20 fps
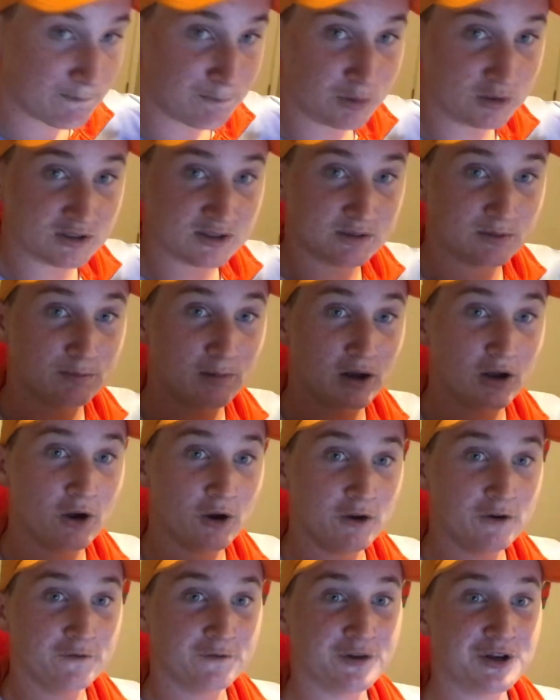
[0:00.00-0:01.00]
put some of my
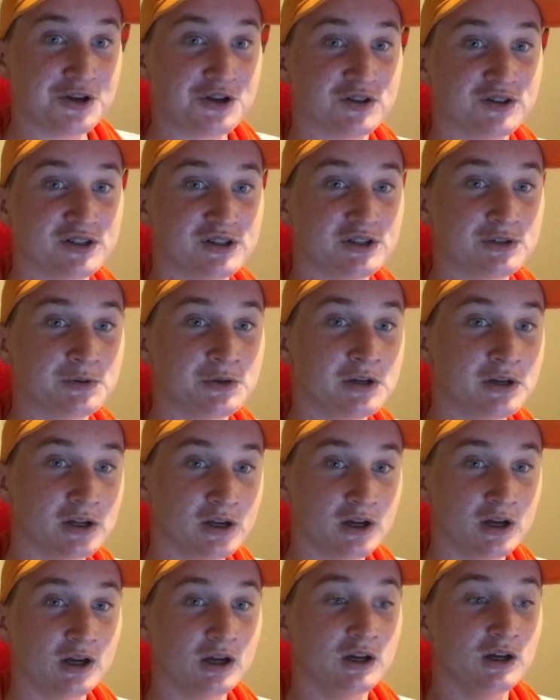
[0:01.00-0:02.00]
own features into it.
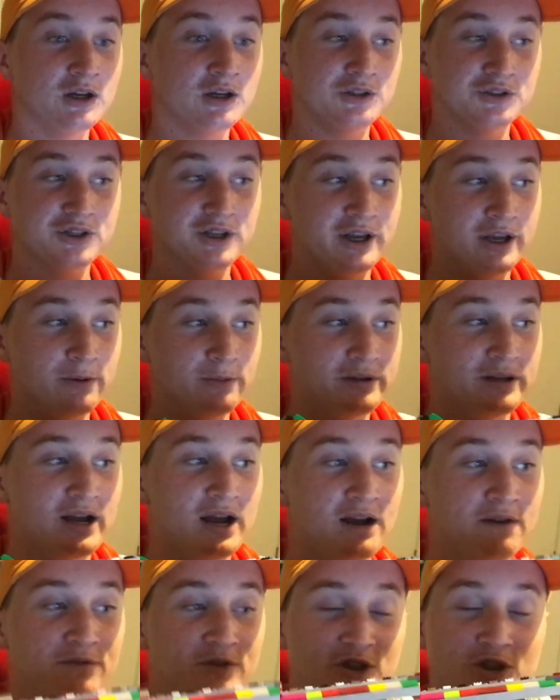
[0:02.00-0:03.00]
So here we
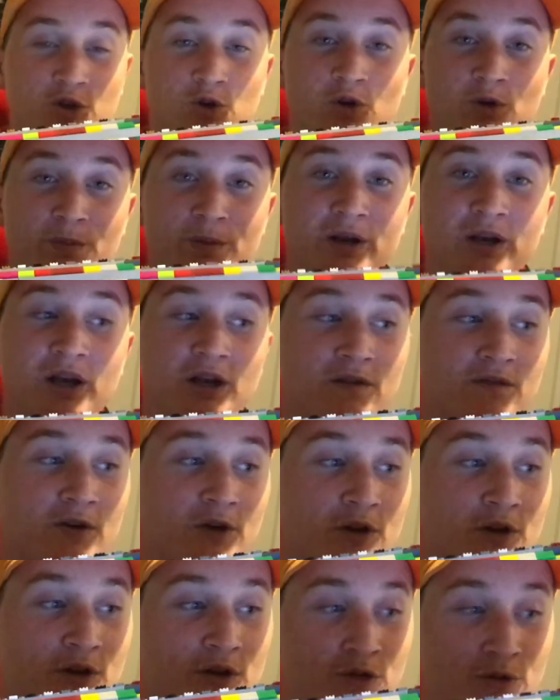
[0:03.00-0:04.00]
have the Scorpion
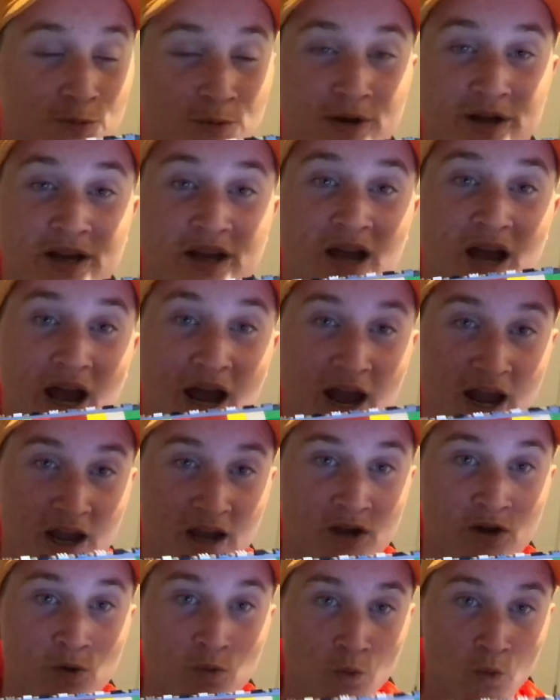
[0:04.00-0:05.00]
Evo
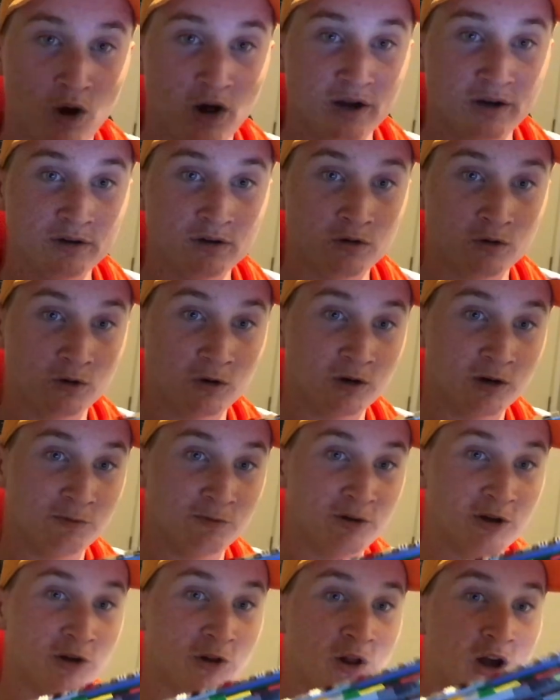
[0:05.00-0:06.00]
3A1, or in
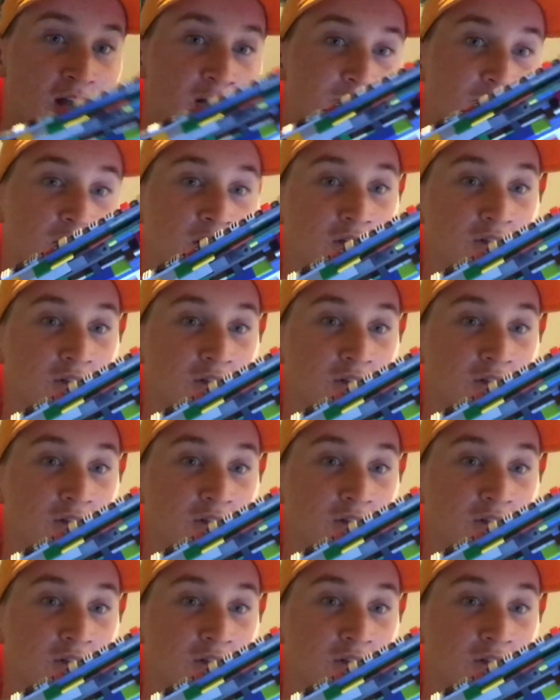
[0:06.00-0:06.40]
real life,